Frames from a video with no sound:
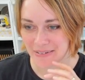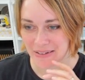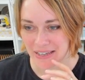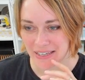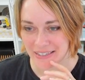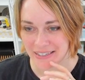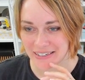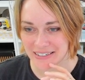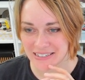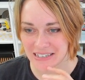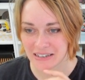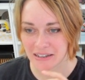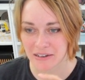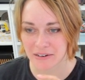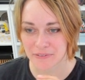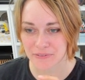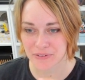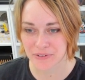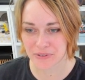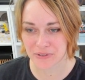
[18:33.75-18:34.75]
There's a lot
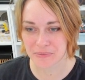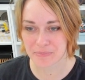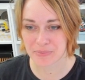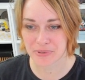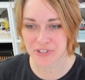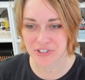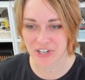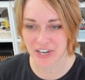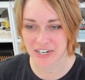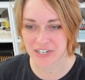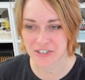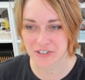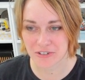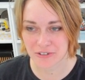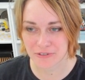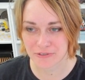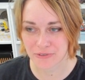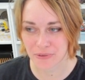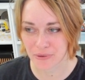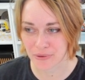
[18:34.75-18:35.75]
of good potential
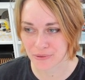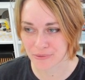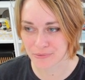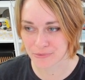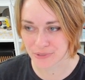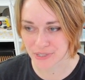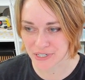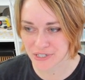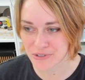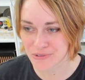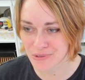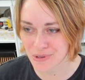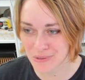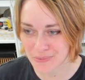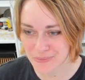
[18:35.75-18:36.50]
for redraw